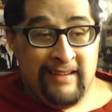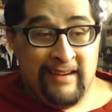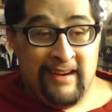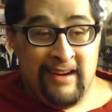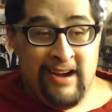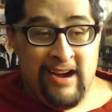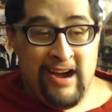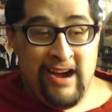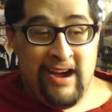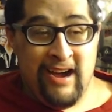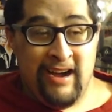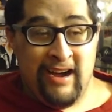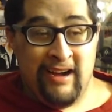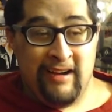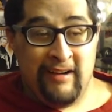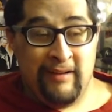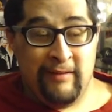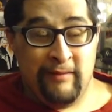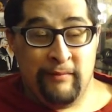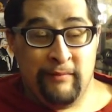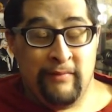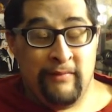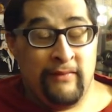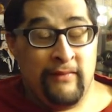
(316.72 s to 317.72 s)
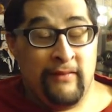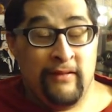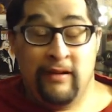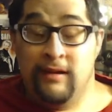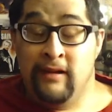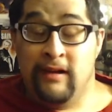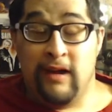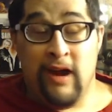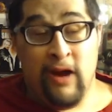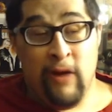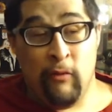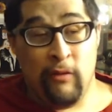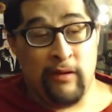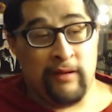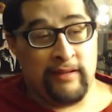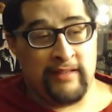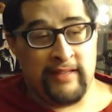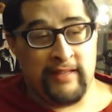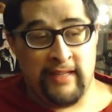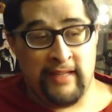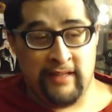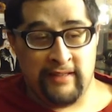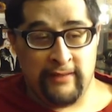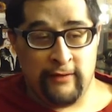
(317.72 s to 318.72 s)
Ah, oh, I want to
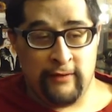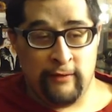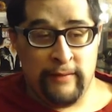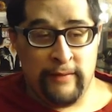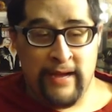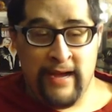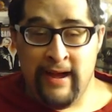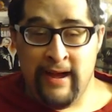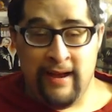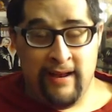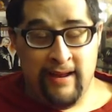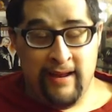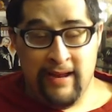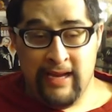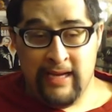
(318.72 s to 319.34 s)
see this so bad.